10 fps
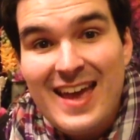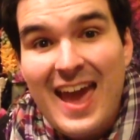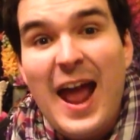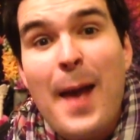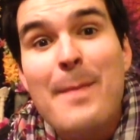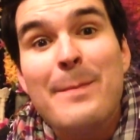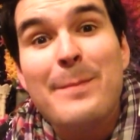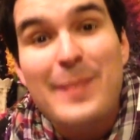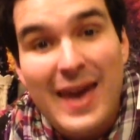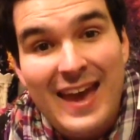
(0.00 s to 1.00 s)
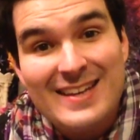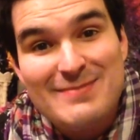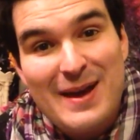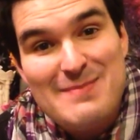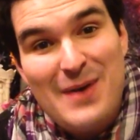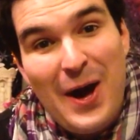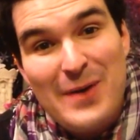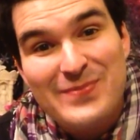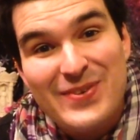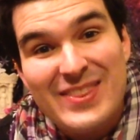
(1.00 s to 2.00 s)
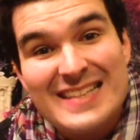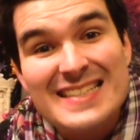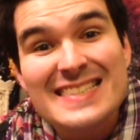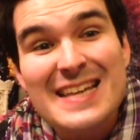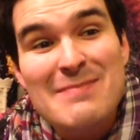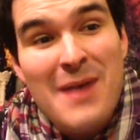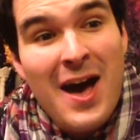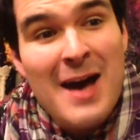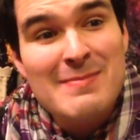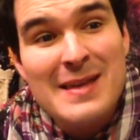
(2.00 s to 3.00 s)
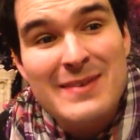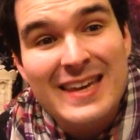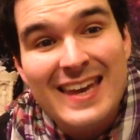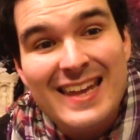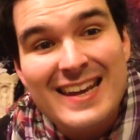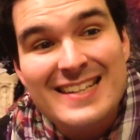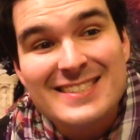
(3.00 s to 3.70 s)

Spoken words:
And I begged my mom for this. I said, Mom, let me get it.